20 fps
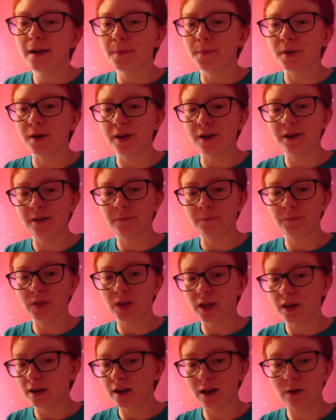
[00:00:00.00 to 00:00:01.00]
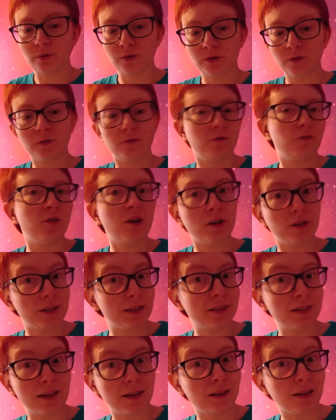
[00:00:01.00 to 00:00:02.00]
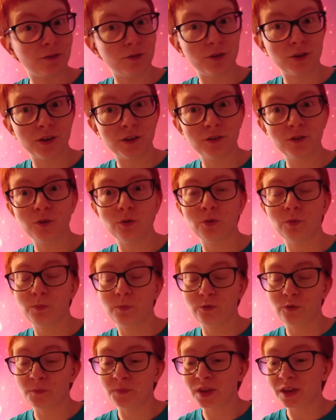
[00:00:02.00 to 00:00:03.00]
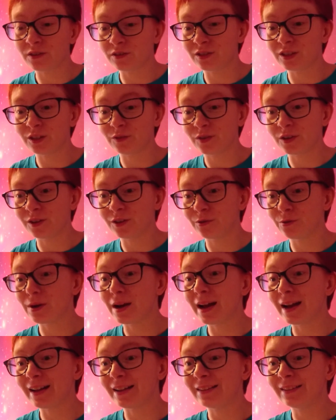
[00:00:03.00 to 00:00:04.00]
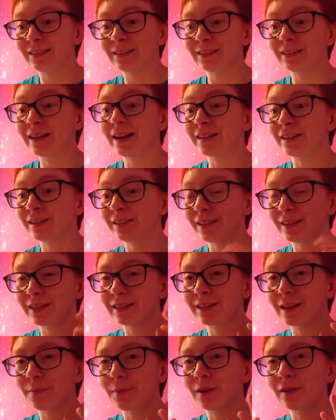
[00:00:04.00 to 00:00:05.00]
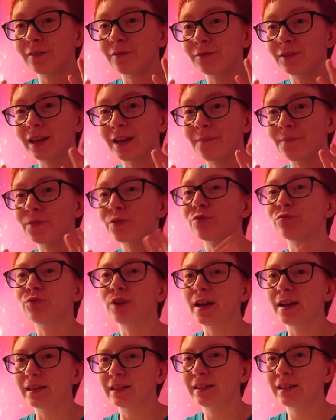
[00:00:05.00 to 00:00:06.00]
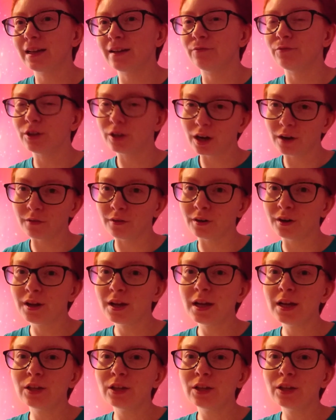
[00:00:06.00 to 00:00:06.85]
But yeah, I was fairly sick if you didn't know from yesterday's video, and I just needed a bit of time to rest and recover.